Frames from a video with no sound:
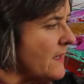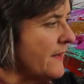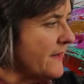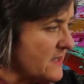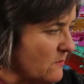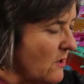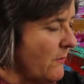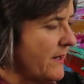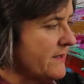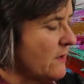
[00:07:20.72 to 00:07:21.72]
And that's why
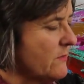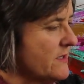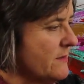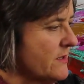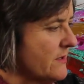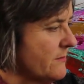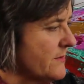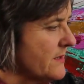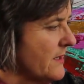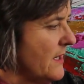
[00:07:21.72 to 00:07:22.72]
we end up with
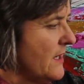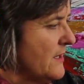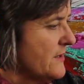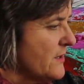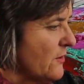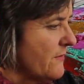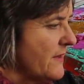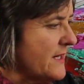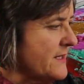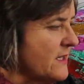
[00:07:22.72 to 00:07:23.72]
symptoms. So if
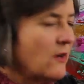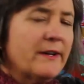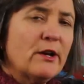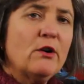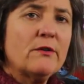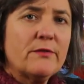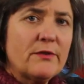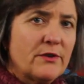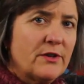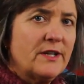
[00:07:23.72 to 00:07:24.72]
that is going on for
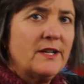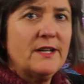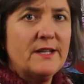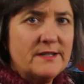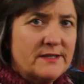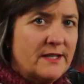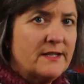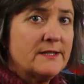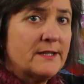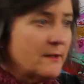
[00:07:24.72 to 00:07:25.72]
30 years, that
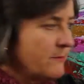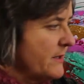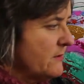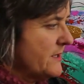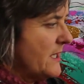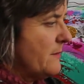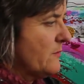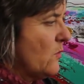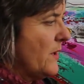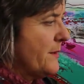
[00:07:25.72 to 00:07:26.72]
is going to build
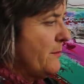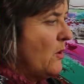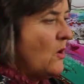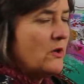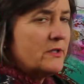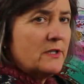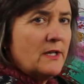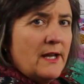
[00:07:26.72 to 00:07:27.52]
up quite a pot.